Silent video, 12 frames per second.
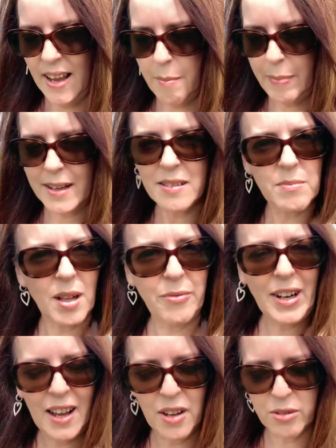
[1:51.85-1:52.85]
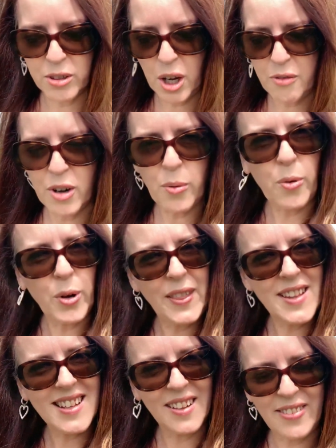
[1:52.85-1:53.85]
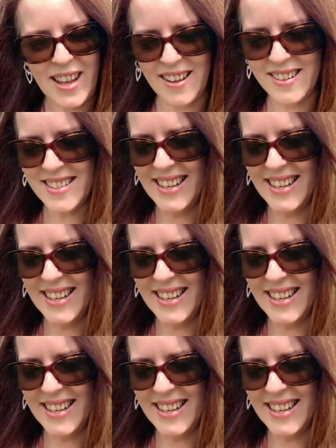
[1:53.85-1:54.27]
pick some sunflowers or go for a walk in the sunflowers.